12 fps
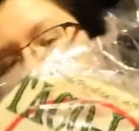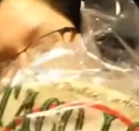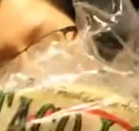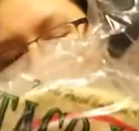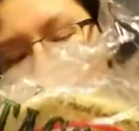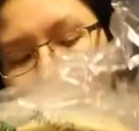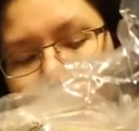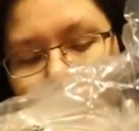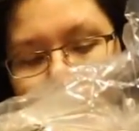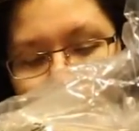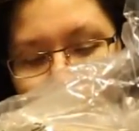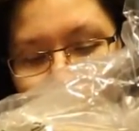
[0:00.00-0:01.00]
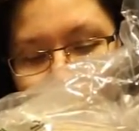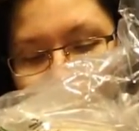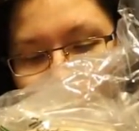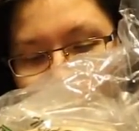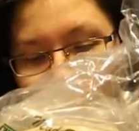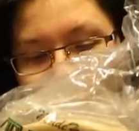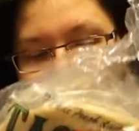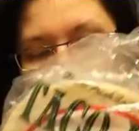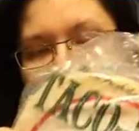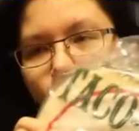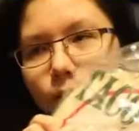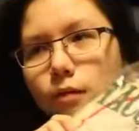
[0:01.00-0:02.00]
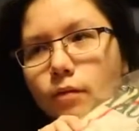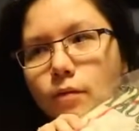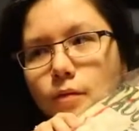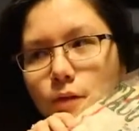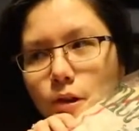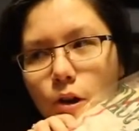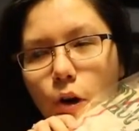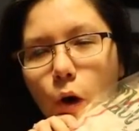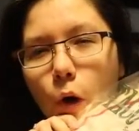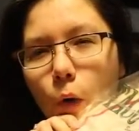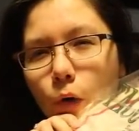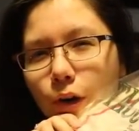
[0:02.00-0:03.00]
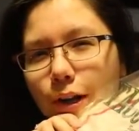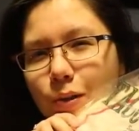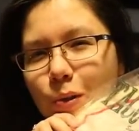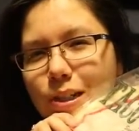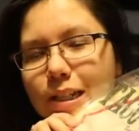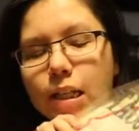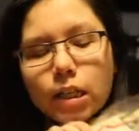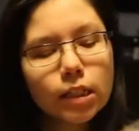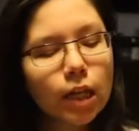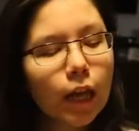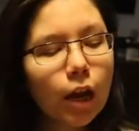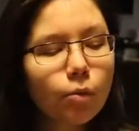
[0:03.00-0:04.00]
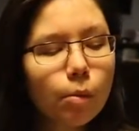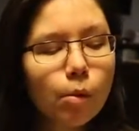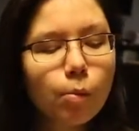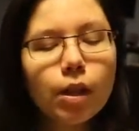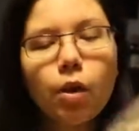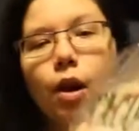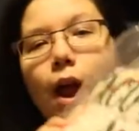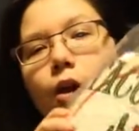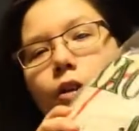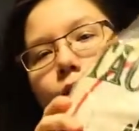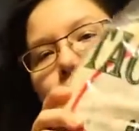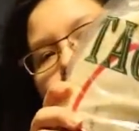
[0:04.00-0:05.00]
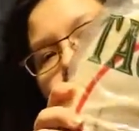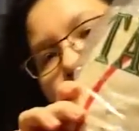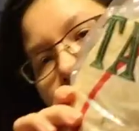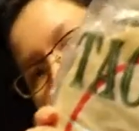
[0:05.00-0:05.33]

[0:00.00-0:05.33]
I usually get the other ones. I think they're whole grain tortillas. I can't remember, but they were out of those.